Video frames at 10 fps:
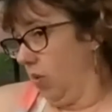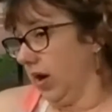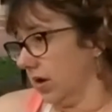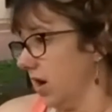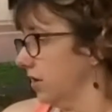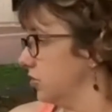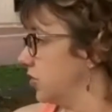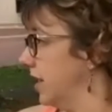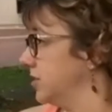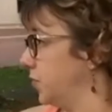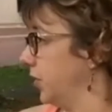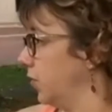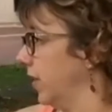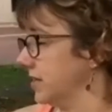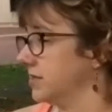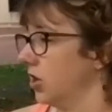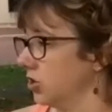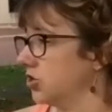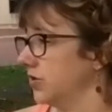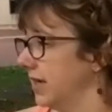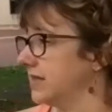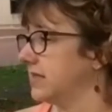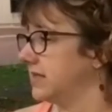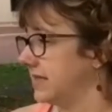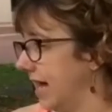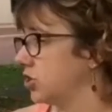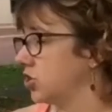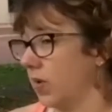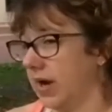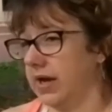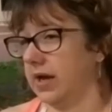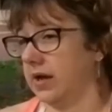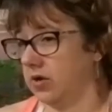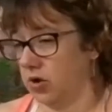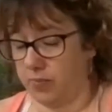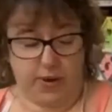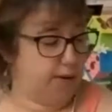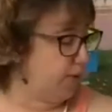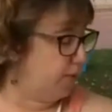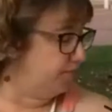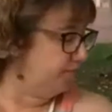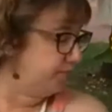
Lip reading: watercolor dries pretty quick as long as you're not saturating your paper.